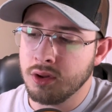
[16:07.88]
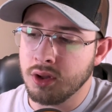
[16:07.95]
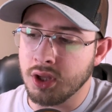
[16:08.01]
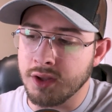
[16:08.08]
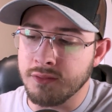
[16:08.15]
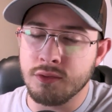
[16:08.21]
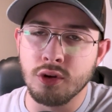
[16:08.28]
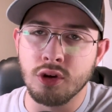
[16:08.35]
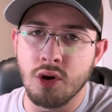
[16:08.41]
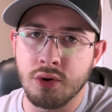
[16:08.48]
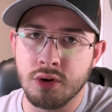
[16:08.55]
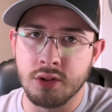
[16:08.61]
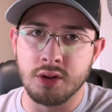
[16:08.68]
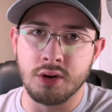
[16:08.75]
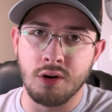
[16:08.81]
If you go
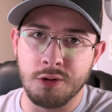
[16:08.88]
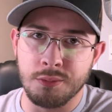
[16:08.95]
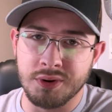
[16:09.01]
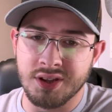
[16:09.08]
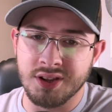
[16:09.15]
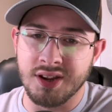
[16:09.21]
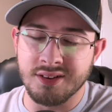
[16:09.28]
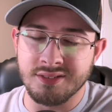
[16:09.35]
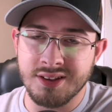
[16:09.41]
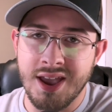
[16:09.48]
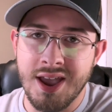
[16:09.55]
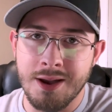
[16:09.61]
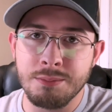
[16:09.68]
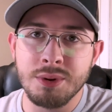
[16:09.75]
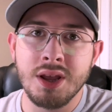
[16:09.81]
into the Garmin Connect
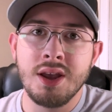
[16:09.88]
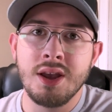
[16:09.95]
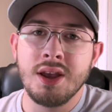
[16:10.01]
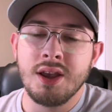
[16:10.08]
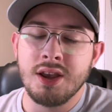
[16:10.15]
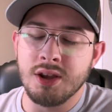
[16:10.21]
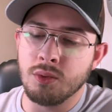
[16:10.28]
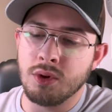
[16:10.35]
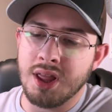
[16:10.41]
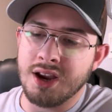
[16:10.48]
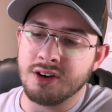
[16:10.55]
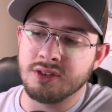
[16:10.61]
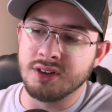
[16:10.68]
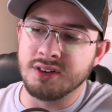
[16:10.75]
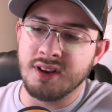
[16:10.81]
app, it will
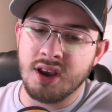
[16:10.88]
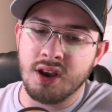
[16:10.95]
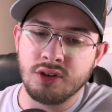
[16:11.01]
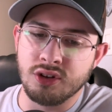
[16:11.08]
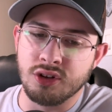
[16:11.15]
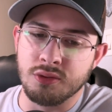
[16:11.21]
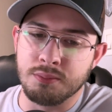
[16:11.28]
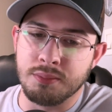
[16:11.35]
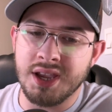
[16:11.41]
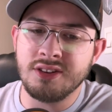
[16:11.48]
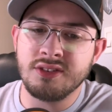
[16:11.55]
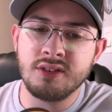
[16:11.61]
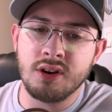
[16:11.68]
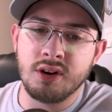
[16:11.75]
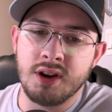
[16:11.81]
actually tell you,
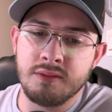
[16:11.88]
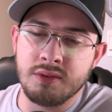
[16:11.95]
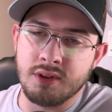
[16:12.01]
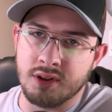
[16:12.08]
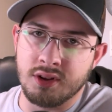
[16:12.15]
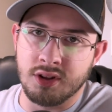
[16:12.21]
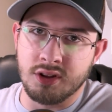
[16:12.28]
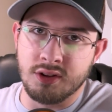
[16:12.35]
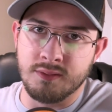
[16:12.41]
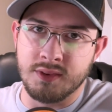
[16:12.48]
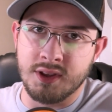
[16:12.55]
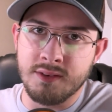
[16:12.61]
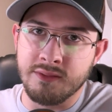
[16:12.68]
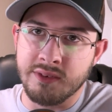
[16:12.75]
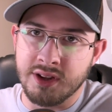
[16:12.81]
based on everything that you've
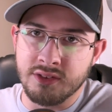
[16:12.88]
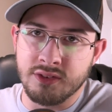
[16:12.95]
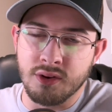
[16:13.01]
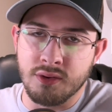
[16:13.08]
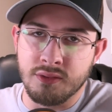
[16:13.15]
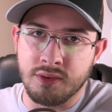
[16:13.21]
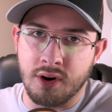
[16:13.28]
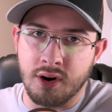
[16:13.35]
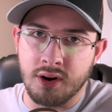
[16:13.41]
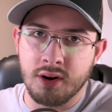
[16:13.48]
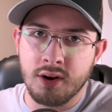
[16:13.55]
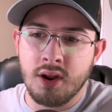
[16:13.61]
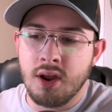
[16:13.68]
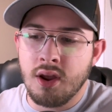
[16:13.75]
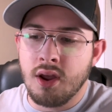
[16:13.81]
given it so far,
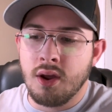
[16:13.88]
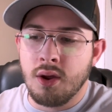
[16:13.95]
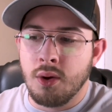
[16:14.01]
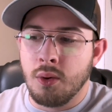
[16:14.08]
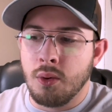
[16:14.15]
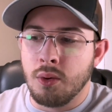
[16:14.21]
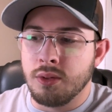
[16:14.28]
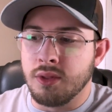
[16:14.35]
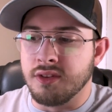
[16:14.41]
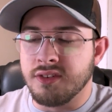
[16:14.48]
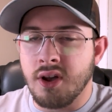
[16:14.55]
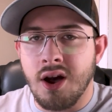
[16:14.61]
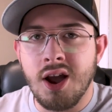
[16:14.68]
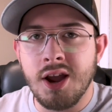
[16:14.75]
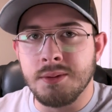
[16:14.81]
the
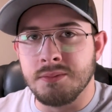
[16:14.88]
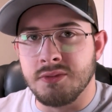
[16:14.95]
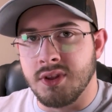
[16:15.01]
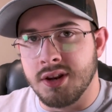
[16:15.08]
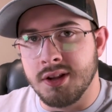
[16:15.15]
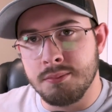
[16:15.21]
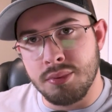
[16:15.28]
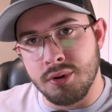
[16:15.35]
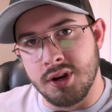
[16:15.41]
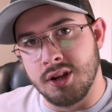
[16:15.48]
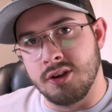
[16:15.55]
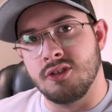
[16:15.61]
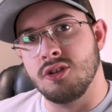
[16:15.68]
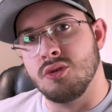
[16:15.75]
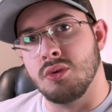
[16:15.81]
times that it
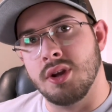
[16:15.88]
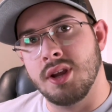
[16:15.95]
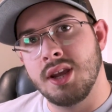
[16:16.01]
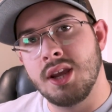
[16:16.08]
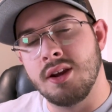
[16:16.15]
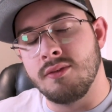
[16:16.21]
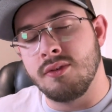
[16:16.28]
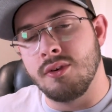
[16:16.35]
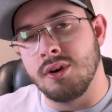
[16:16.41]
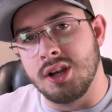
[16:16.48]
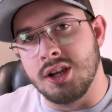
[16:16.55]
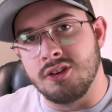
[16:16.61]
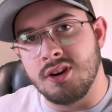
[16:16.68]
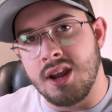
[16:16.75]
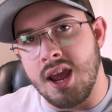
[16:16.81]
predicts you will hit for
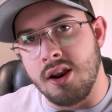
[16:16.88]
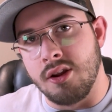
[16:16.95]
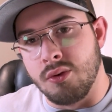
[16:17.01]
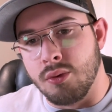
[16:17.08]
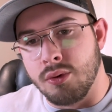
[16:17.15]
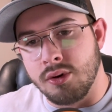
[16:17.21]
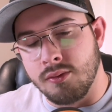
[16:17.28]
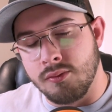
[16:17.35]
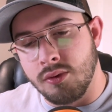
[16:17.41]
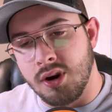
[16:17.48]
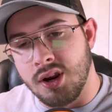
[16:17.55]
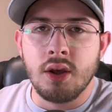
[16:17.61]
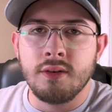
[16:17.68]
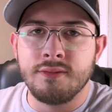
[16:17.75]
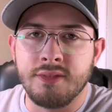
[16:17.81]
each category of
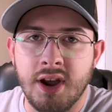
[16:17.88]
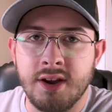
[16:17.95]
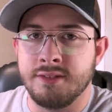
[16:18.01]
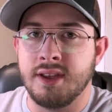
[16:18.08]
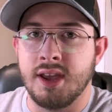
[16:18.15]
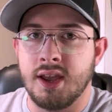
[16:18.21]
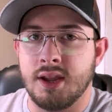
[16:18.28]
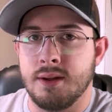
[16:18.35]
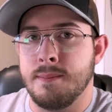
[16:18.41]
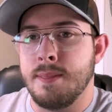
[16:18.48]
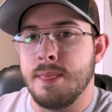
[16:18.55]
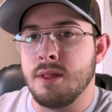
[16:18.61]
race. 5K,